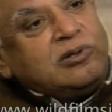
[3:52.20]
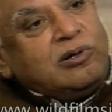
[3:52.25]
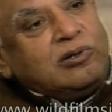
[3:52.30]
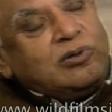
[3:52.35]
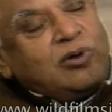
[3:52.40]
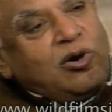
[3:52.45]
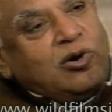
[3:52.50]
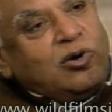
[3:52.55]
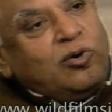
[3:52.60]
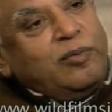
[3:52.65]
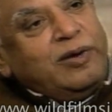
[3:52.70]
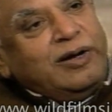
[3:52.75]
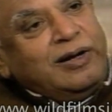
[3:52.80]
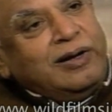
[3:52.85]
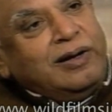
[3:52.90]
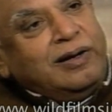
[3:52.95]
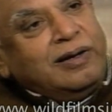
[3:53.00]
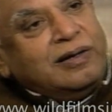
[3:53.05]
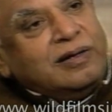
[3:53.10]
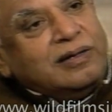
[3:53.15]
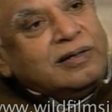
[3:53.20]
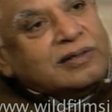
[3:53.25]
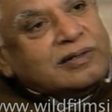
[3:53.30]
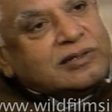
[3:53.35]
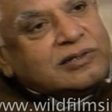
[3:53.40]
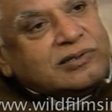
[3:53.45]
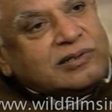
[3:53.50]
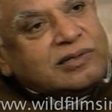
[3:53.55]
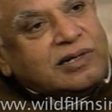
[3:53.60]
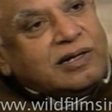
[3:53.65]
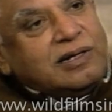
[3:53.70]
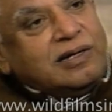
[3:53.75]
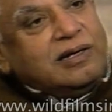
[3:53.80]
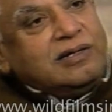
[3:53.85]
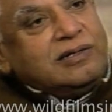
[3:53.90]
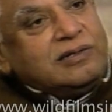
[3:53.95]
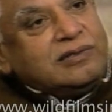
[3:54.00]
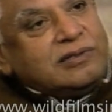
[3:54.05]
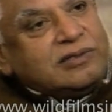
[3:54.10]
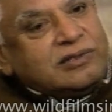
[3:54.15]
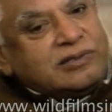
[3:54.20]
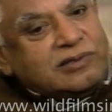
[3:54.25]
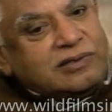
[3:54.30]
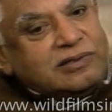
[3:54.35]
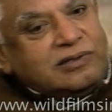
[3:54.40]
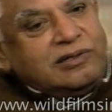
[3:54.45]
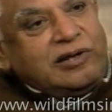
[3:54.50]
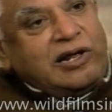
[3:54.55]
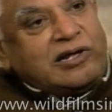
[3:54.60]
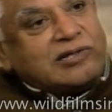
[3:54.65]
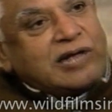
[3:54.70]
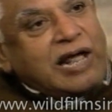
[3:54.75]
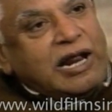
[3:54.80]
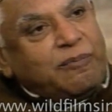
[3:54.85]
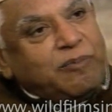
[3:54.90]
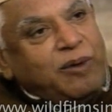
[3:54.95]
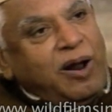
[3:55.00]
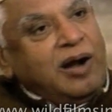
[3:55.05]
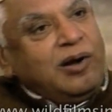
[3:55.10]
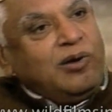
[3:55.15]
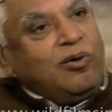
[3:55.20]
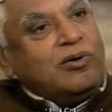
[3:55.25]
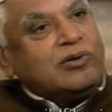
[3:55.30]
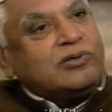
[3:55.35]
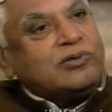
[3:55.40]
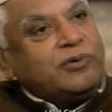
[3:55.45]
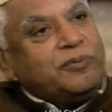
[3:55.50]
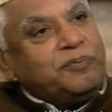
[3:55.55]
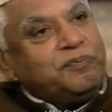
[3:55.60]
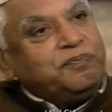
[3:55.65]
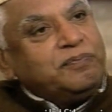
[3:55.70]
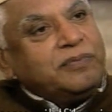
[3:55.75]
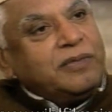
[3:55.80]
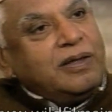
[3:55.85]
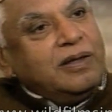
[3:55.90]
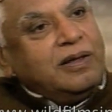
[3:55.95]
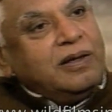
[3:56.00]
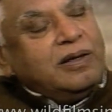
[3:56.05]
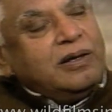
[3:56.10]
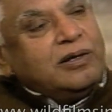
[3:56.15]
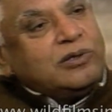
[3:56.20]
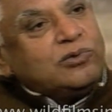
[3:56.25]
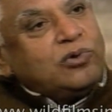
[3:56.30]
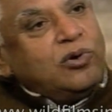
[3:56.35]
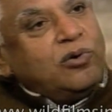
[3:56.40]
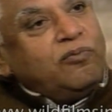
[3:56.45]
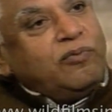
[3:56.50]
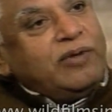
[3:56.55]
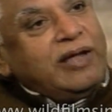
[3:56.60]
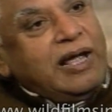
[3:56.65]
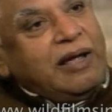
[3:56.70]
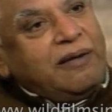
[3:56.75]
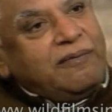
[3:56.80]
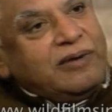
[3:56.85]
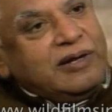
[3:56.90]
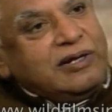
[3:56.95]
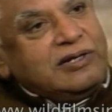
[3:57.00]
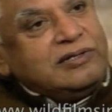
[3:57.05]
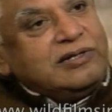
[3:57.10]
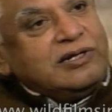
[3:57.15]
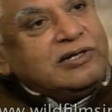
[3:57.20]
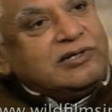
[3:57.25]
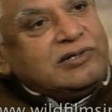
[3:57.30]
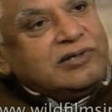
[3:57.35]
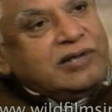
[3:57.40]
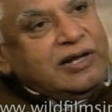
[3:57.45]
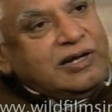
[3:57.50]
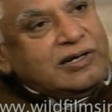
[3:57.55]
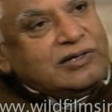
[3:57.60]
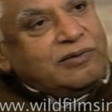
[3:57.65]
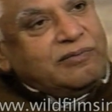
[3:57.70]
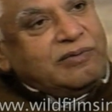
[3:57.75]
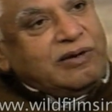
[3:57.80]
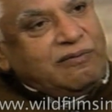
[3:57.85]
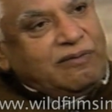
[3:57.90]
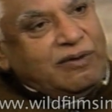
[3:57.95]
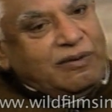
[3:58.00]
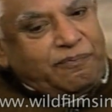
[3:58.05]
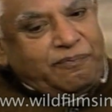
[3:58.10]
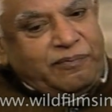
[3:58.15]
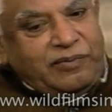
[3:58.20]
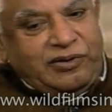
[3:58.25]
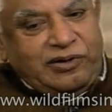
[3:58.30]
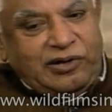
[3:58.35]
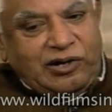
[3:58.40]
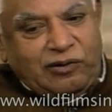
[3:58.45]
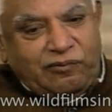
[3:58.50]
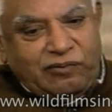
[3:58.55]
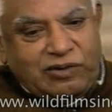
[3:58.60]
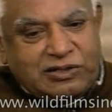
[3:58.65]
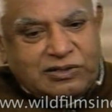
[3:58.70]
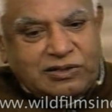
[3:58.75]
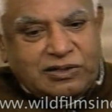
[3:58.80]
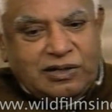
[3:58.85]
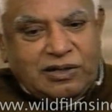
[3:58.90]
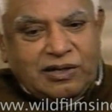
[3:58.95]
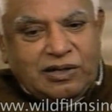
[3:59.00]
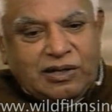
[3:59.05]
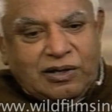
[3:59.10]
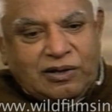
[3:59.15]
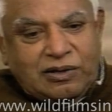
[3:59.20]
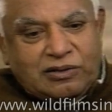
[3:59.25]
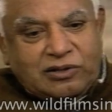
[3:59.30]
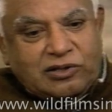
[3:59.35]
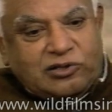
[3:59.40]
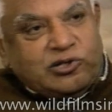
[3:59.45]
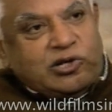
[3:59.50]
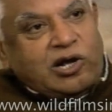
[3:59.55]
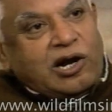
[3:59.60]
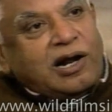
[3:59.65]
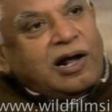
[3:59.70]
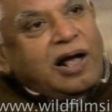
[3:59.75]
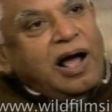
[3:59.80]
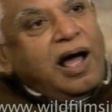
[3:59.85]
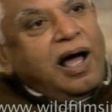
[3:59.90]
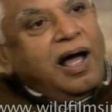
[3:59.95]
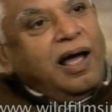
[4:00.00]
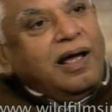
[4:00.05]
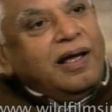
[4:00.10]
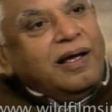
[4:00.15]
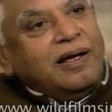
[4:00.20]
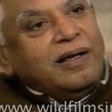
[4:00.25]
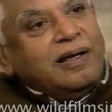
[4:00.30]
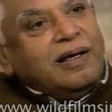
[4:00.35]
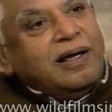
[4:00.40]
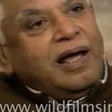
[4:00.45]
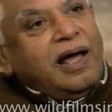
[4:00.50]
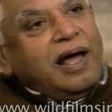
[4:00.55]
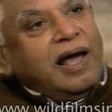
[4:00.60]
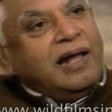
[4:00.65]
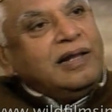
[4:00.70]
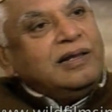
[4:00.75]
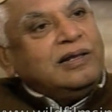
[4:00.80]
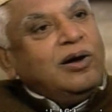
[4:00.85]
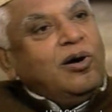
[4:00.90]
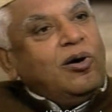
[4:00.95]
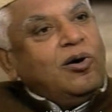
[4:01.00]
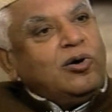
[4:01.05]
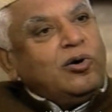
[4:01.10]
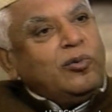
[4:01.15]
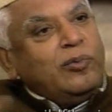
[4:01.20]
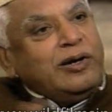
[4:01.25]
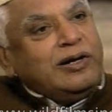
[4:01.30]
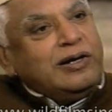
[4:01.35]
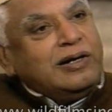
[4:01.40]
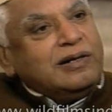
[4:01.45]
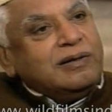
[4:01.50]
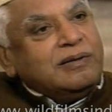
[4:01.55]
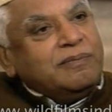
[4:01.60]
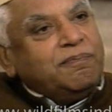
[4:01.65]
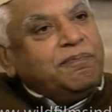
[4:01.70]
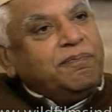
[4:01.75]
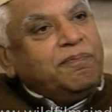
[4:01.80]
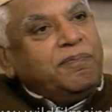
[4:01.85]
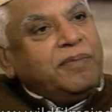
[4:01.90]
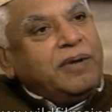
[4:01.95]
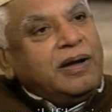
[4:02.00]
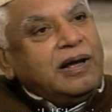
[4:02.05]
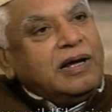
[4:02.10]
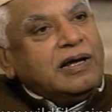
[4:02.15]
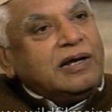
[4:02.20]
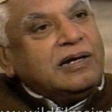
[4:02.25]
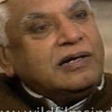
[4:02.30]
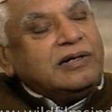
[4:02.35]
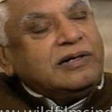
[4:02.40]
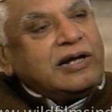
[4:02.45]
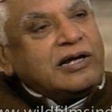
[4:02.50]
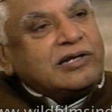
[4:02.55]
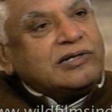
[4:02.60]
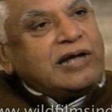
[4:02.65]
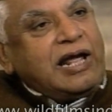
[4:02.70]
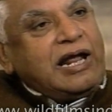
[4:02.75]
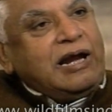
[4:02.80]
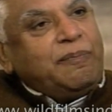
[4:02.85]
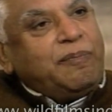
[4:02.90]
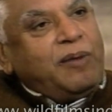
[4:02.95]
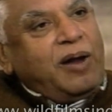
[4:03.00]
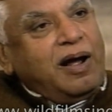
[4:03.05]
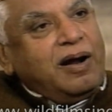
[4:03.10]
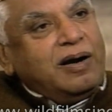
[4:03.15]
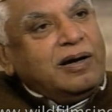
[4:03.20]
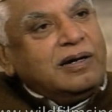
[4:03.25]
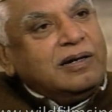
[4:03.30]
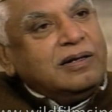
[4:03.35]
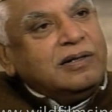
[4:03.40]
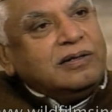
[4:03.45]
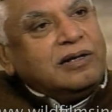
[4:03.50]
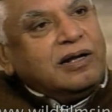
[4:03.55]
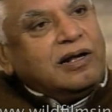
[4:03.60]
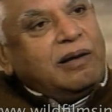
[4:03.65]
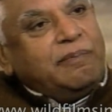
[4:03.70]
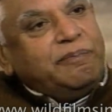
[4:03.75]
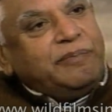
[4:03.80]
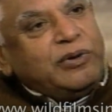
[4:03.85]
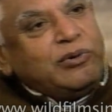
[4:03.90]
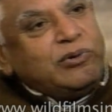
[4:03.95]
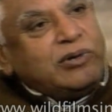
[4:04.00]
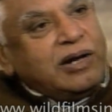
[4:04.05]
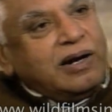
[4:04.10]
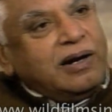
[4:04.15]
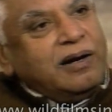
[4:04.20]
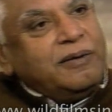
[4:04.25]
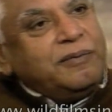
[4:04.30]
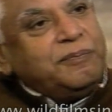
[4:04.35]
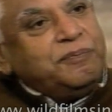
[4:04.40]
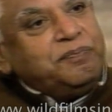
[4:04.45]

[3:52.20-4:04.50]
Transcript: automated textile plant also. So we have reached a stage of development in which the charkha and the automated textile plant, the computer